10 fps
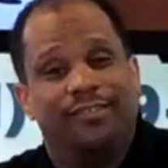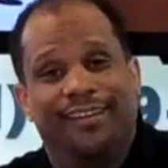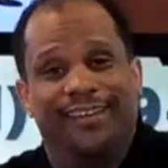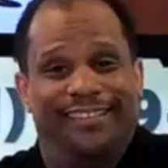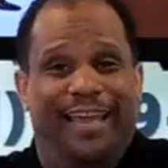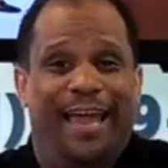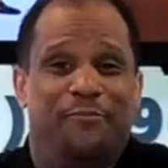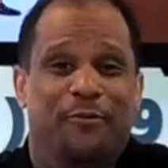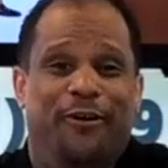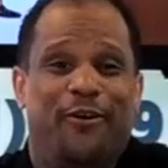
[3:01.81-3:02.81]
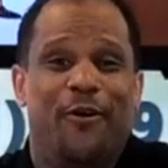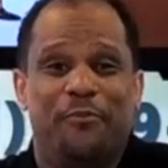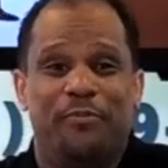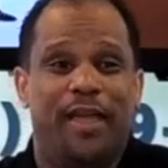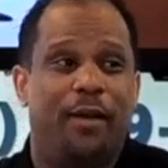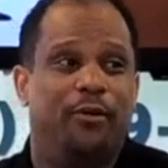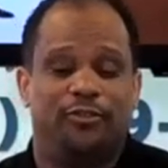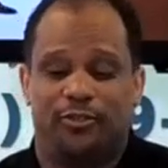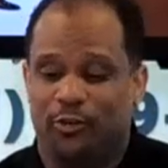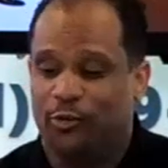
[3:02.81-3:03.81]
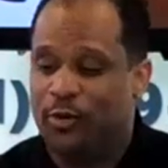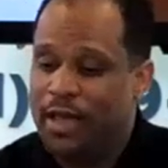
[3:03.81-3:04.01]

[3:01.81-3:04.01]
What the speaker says: that we're going to be able to